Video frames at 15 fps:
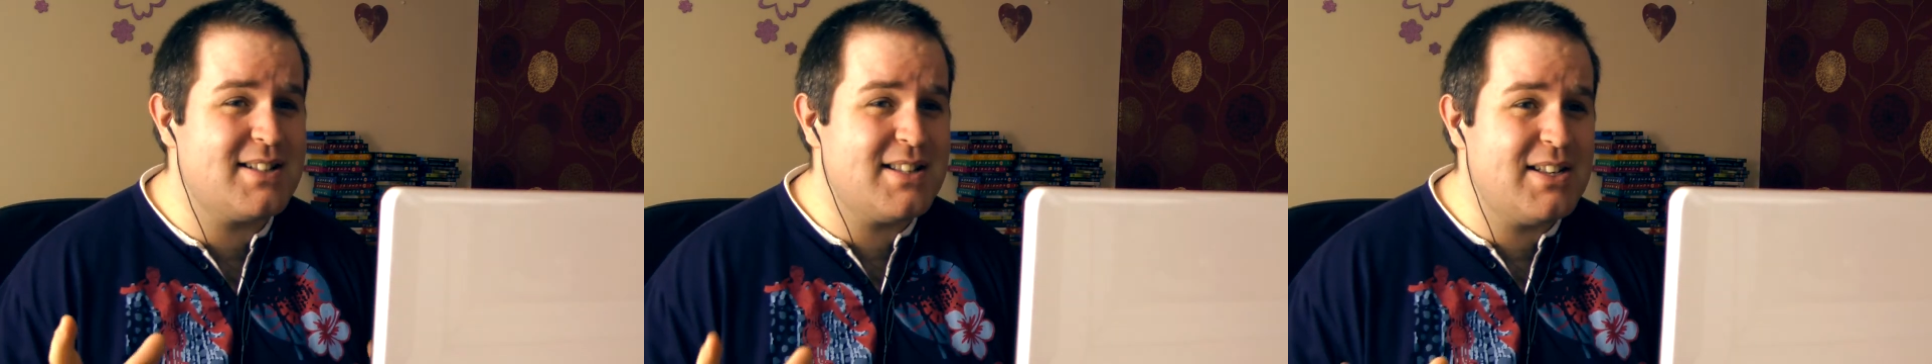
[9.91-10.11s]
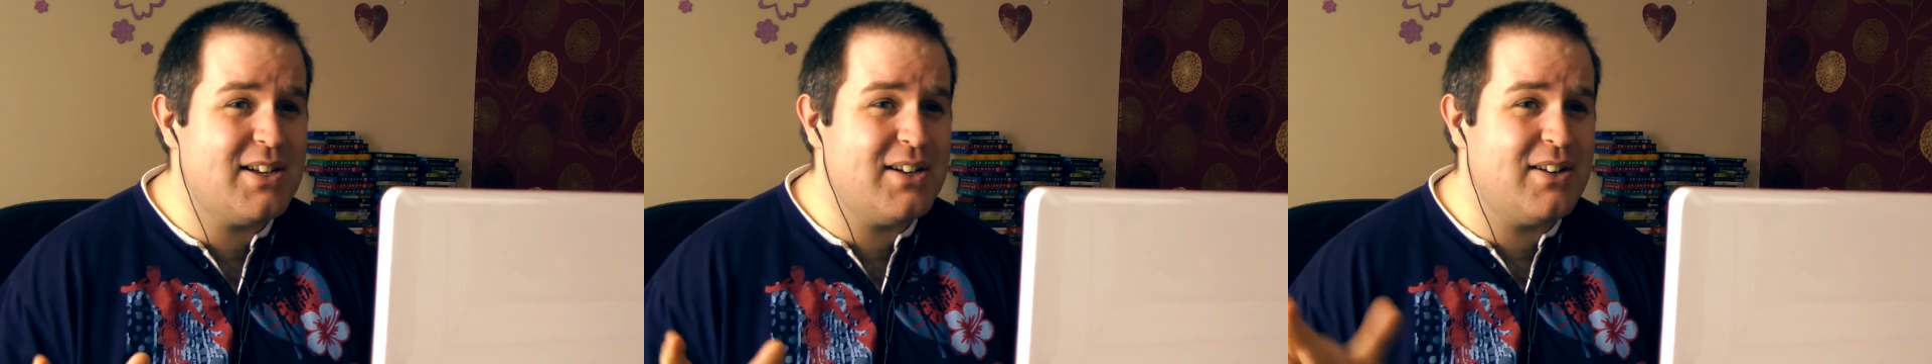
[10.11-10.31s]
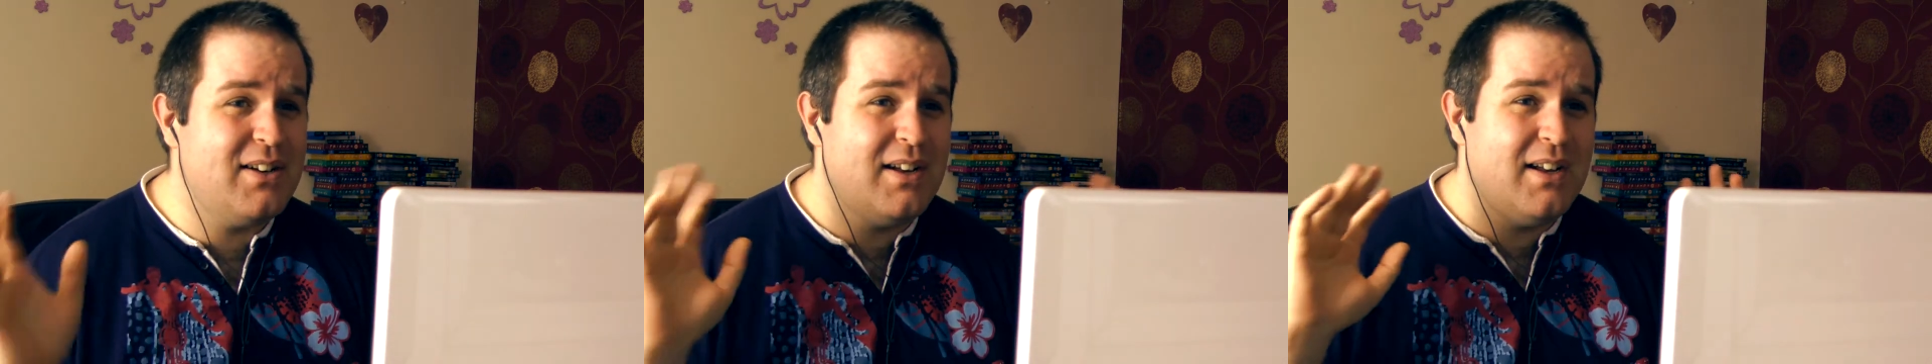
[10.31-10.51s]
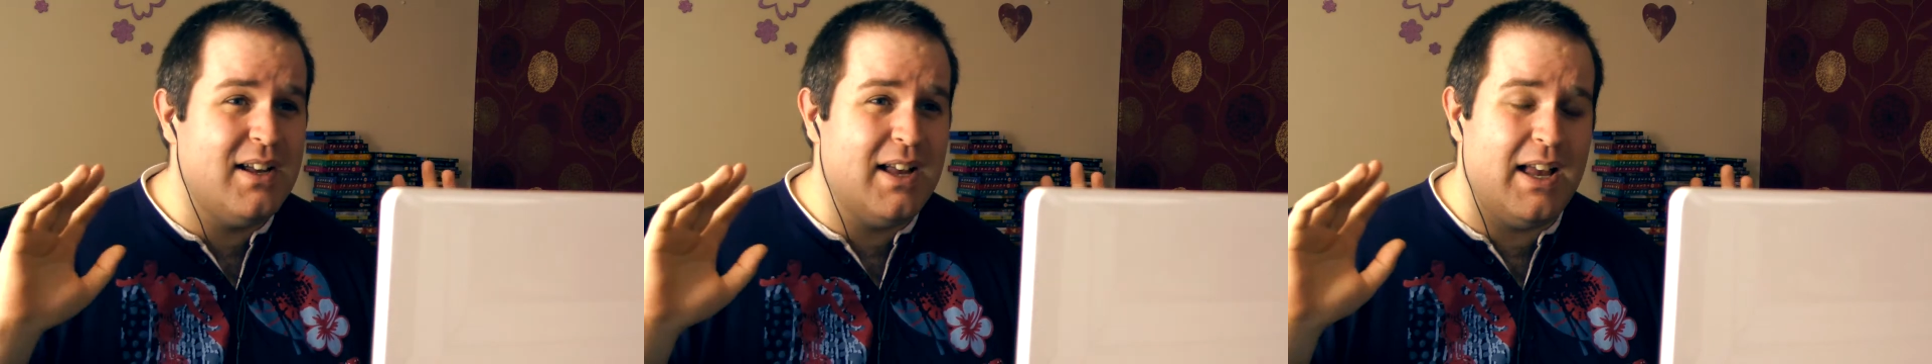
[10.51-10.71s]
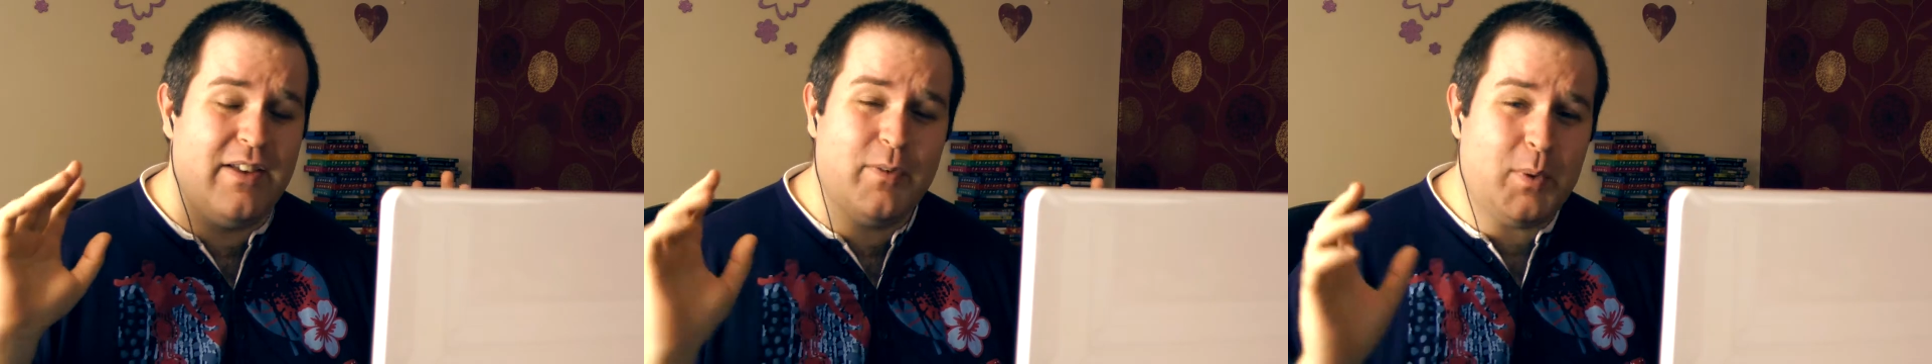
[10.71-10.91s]
So
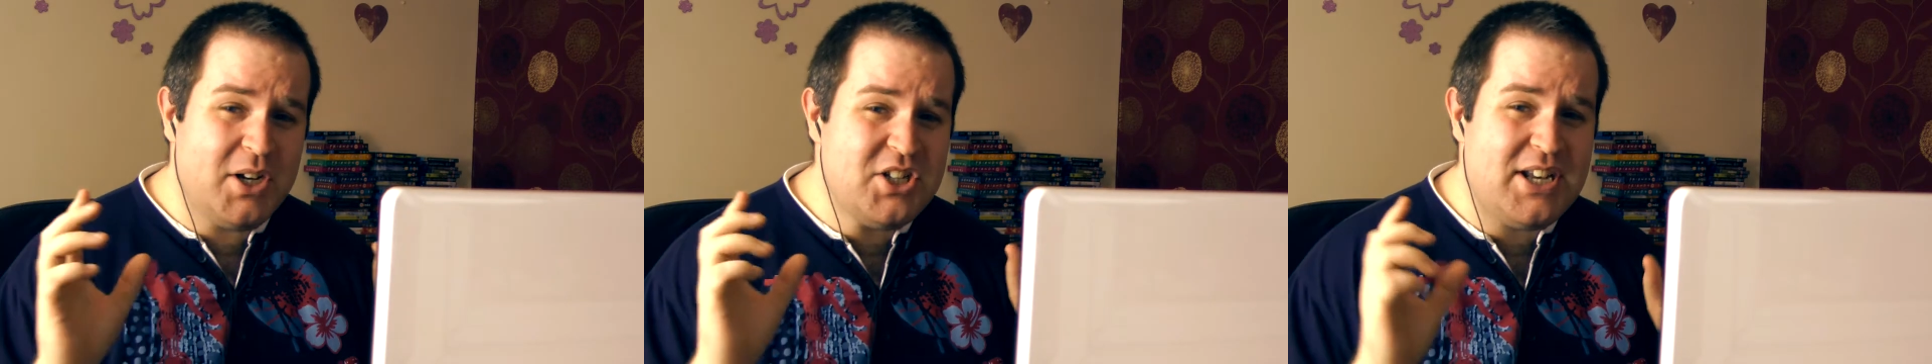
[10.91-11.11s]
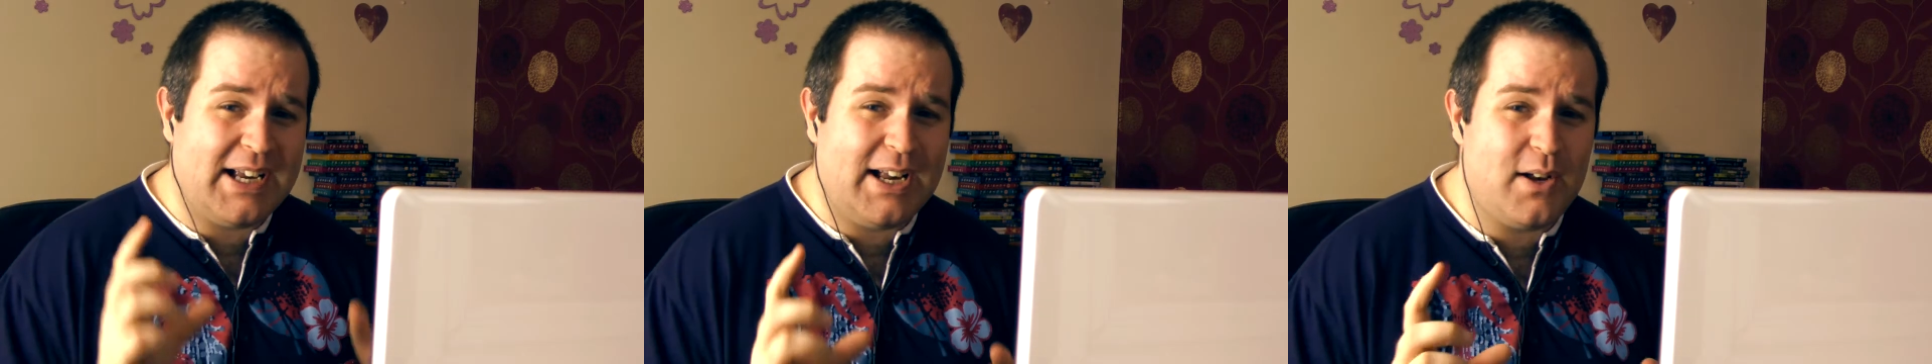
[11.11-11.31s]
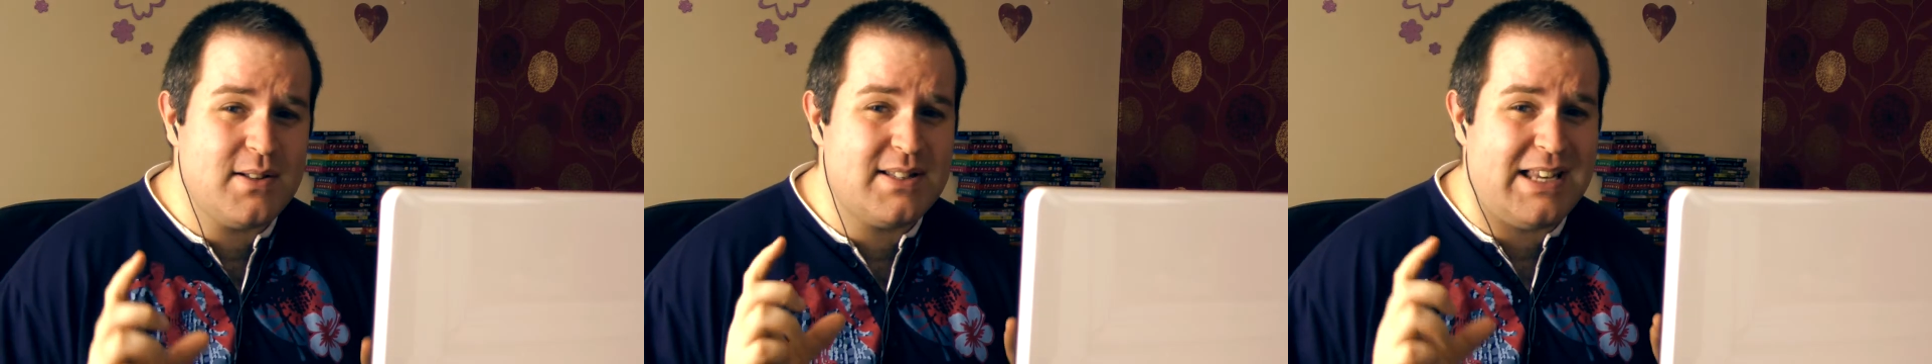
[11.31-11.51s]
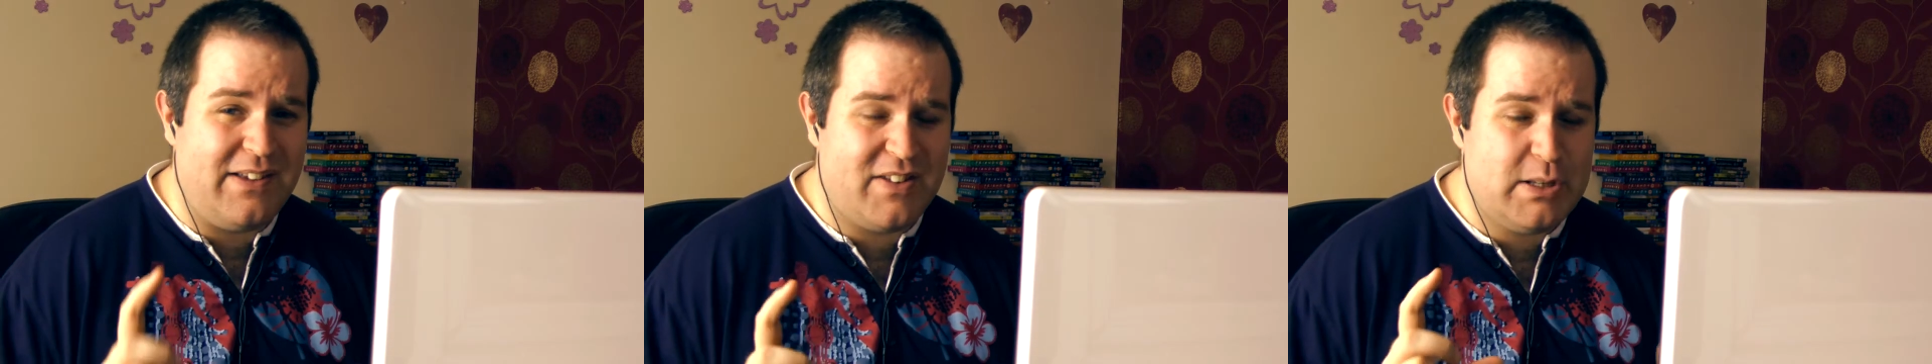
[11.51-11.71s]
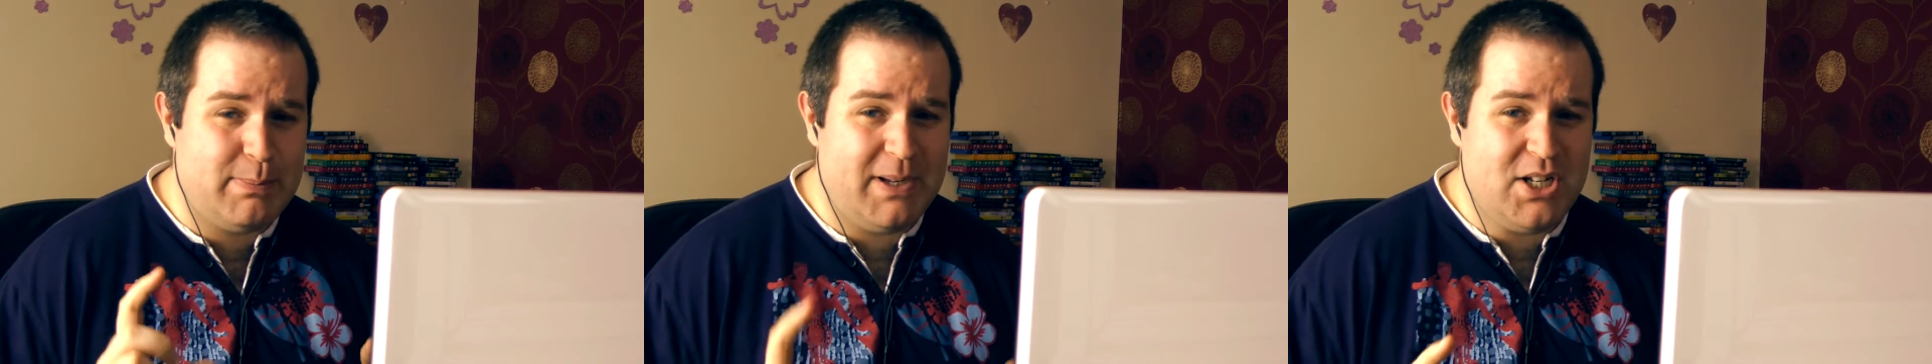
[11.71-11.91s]
if you want to check out
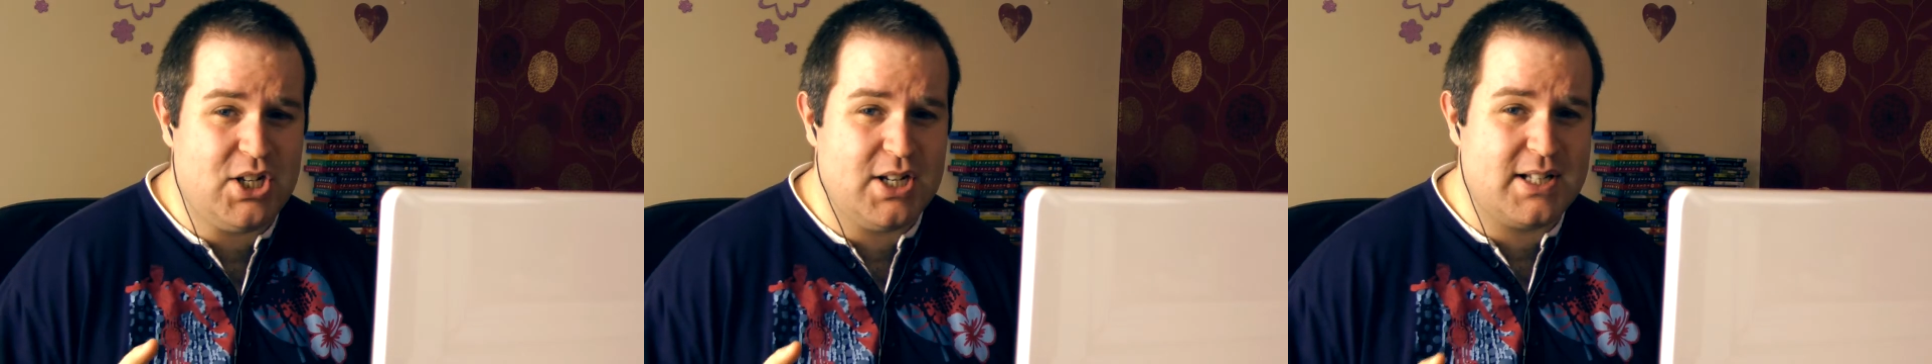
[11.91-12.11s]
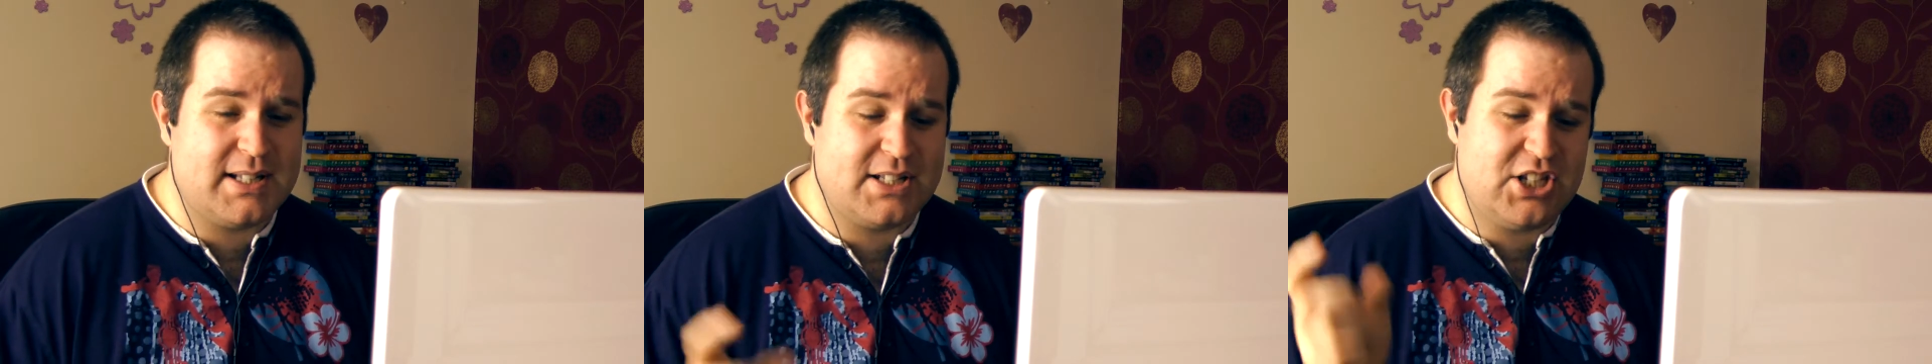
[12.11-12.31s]
Xavier's Pictures,